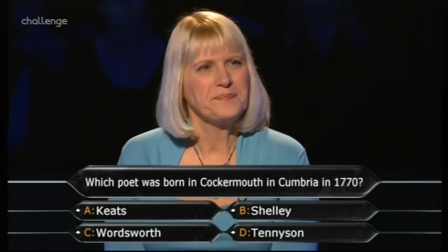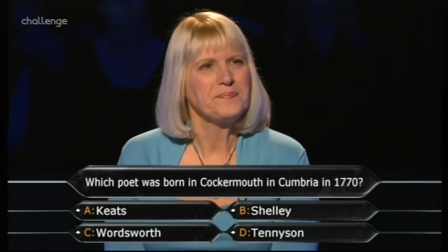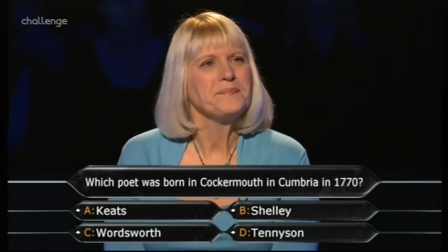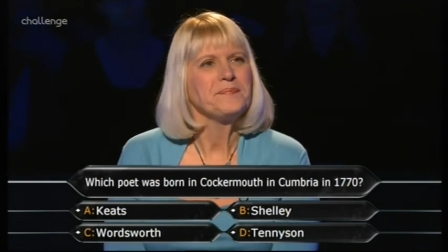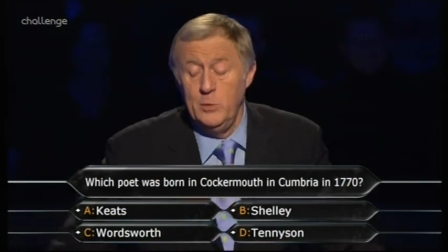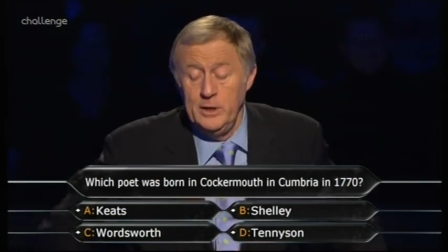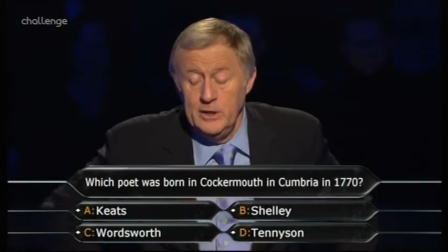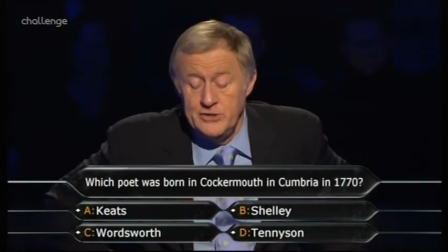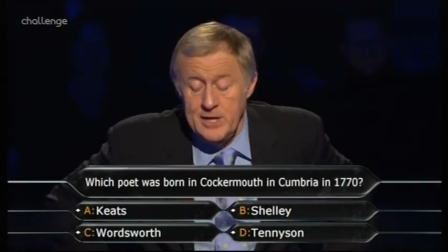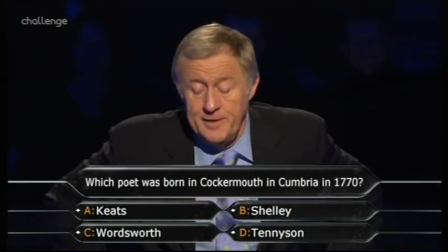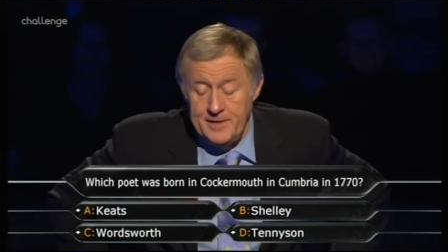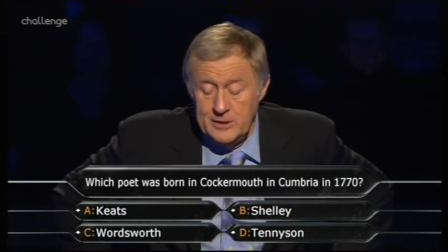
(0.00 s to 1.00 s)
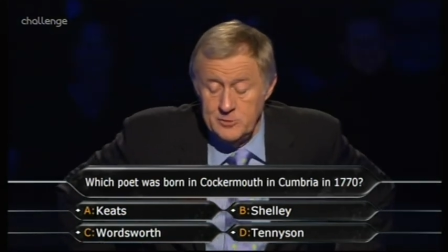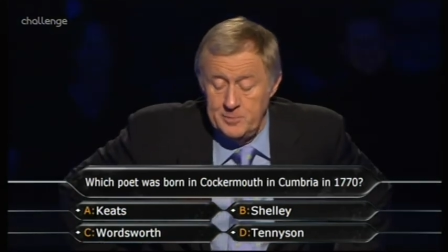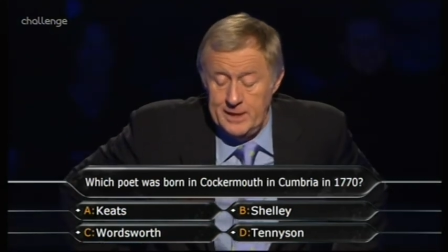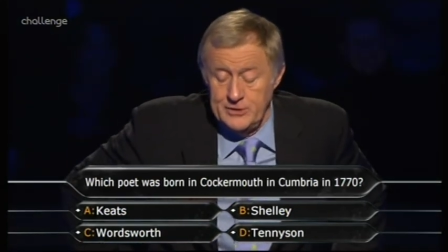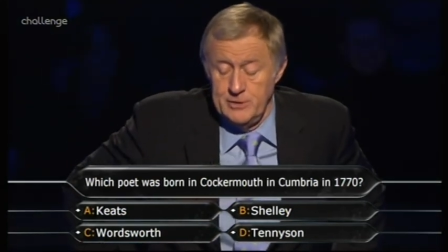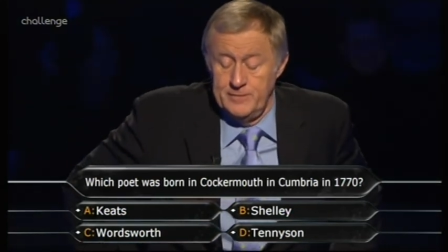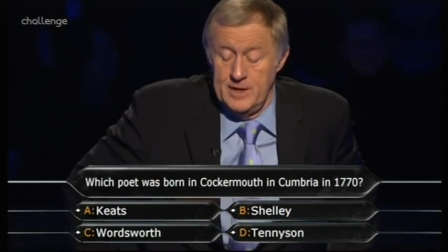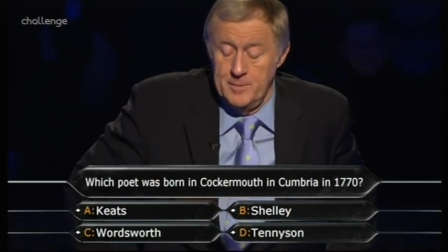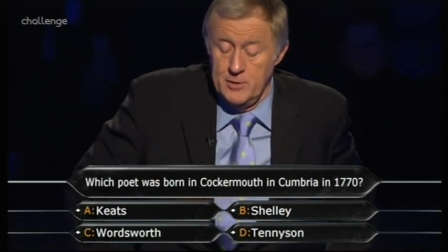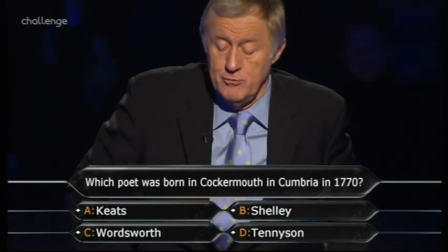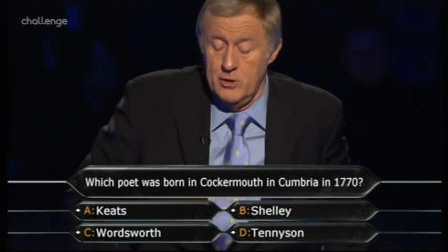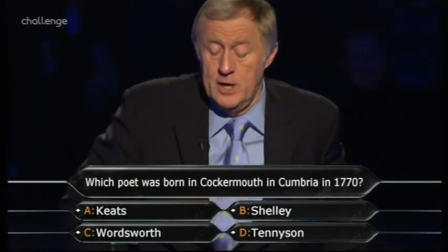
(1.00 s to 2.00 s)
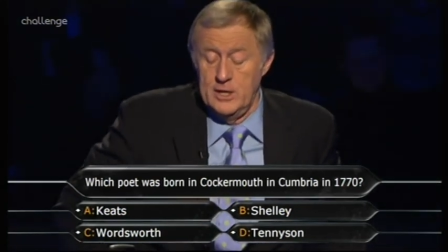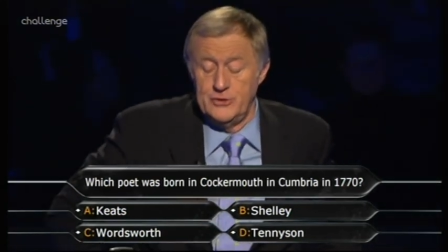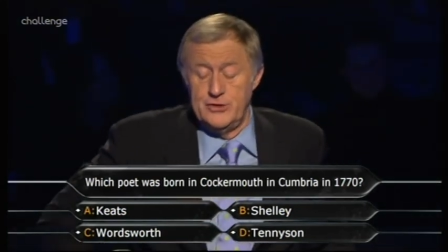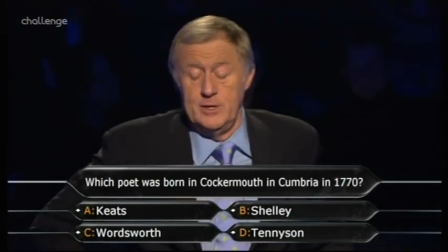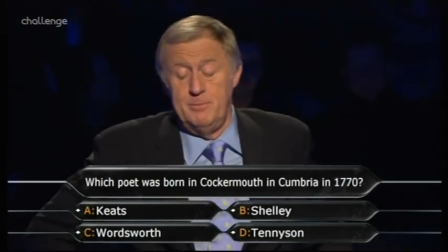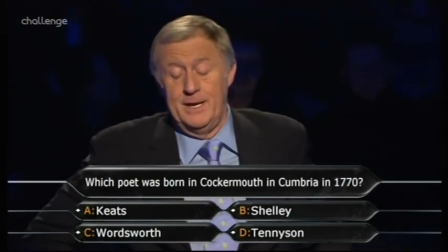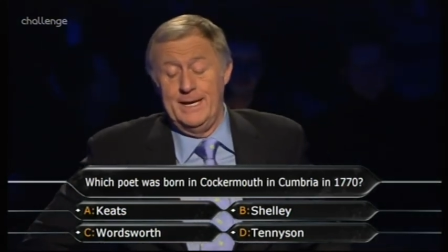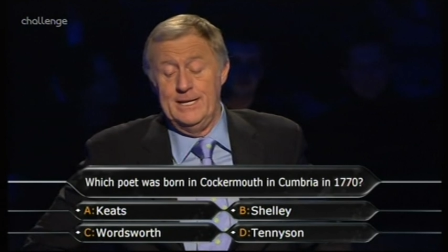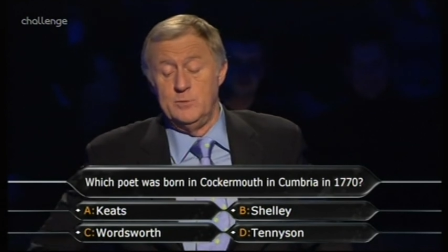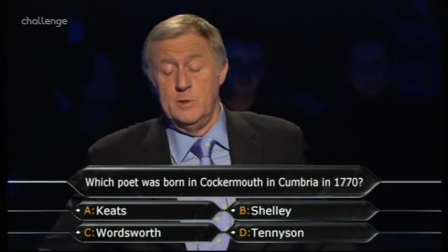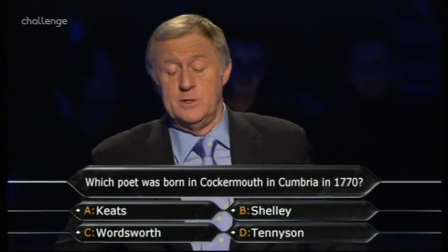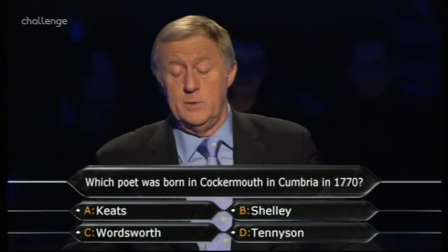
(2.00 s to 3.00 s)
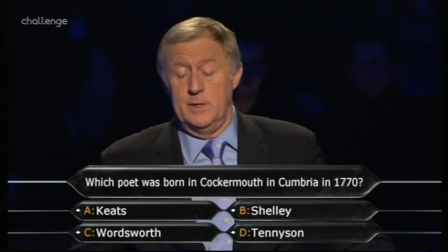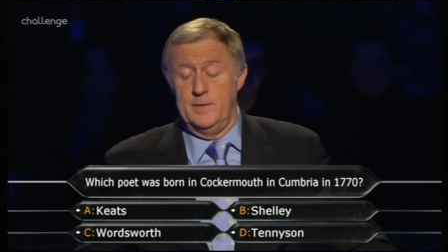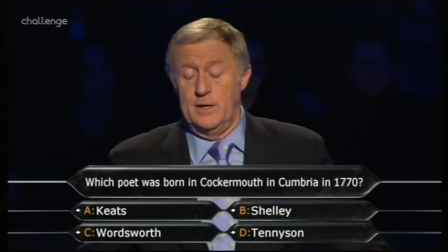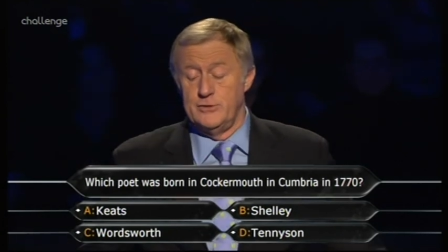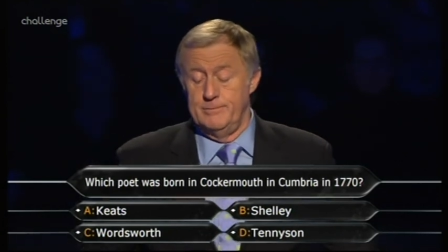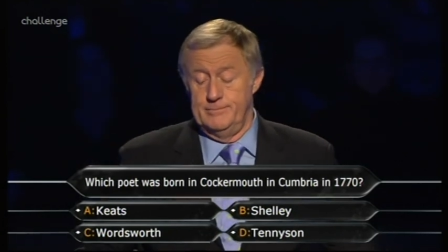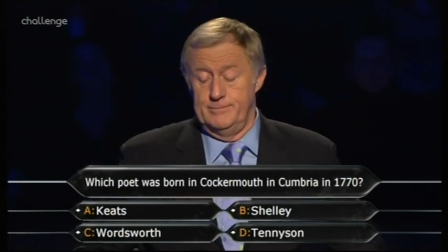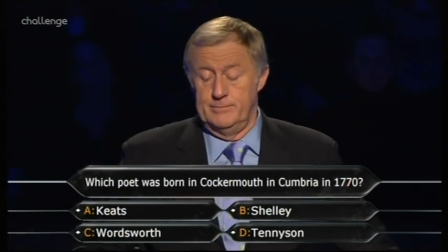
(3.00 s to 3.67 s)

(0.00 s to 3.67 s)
Uh, you would lose £9,000 if you gave me the wrong answer, but it is worth 20000